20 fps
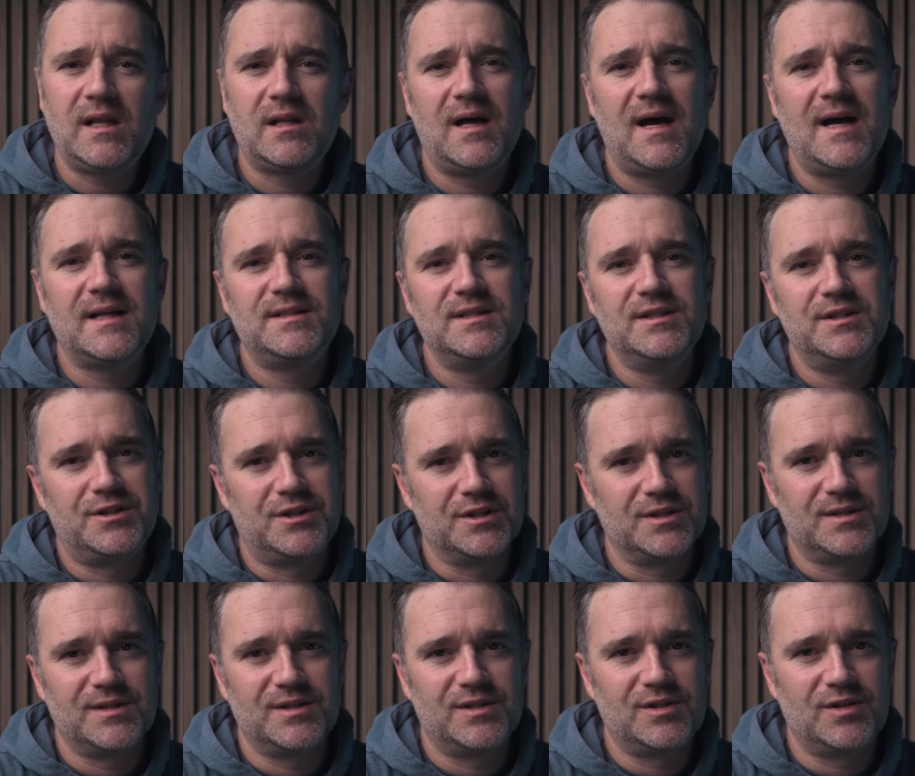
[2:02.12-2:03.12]
light is
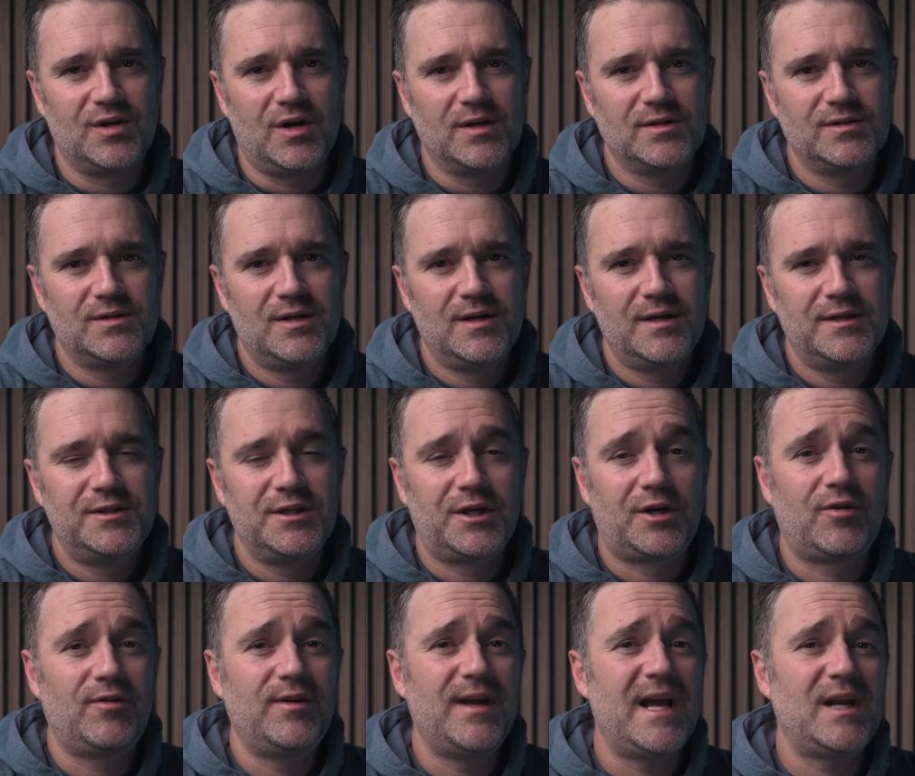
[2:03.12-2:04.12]
just the start. To
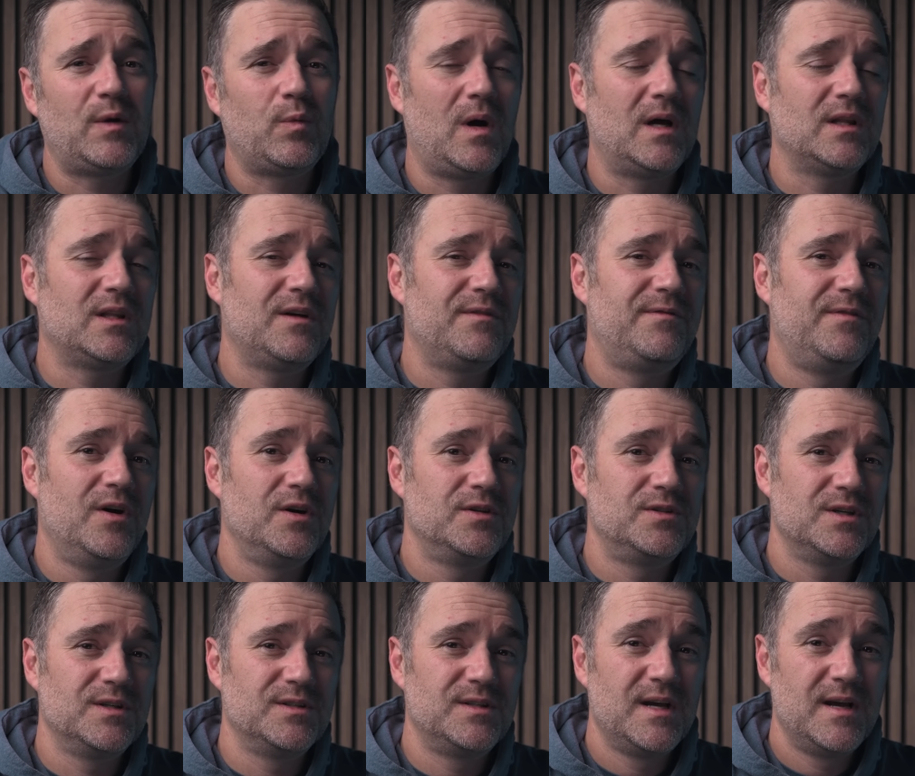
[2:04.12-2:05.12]
create wildlife
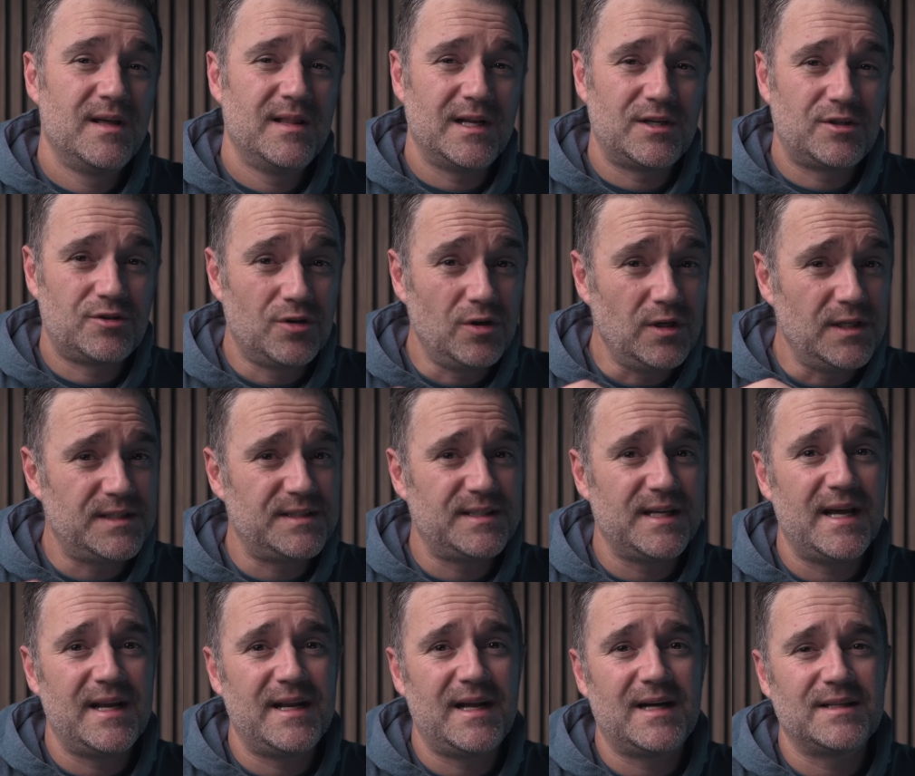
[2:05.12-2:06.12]
photos that truly
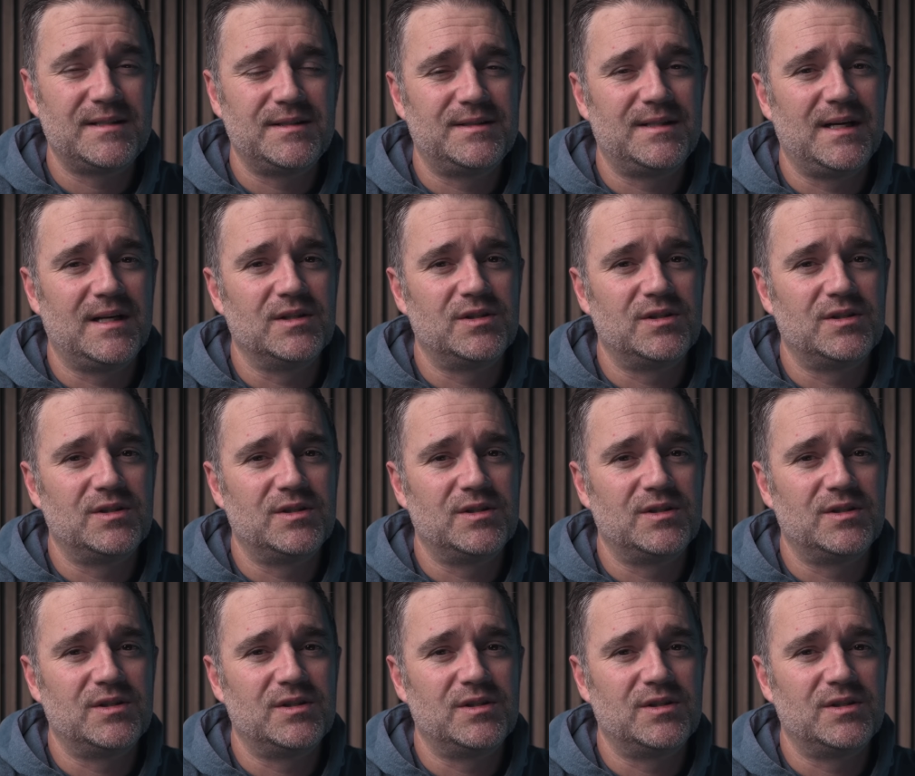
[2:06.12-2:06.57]
stand out and tell a